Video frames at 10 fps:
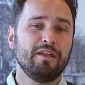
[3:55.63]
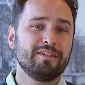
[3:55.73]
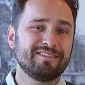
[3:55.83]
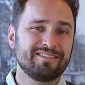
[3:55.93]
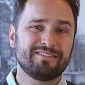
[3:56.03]

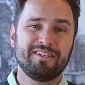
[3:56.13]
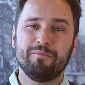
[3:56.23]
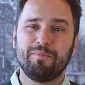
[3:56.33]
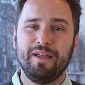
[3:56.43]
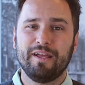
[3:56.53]
It's
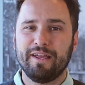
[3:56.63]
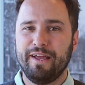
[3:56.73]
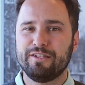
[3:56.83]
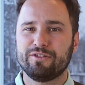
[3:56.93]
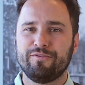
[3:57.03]
simply a
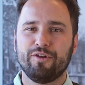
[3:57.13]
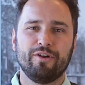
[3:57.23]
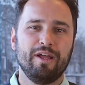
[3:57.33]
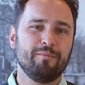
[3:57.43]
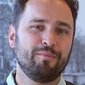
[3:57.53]
case of
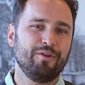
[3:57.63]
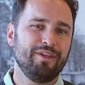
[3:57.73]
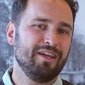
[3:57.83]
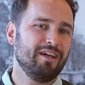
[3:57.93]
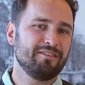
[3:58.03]
your
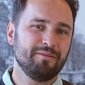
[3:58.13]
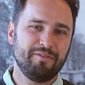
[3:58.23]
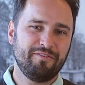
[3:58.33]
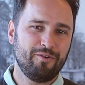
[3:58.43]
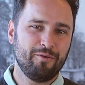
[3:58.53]
employee
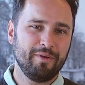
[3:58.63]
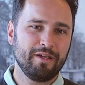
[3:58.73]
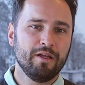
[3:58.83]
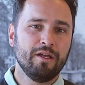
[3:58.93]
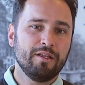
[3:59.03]

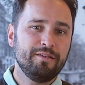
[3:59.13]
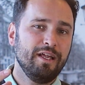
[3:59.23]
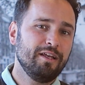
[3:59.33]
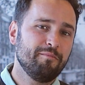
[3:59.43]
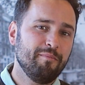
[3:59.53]
underperforming.
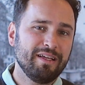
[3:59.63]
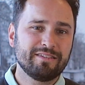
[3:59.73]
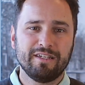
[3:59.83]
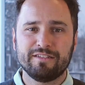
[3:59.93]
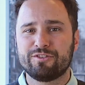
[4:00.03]
Then it
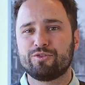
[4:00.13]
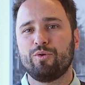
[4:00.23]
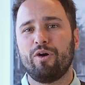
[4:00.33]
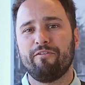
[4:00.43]
makes sense to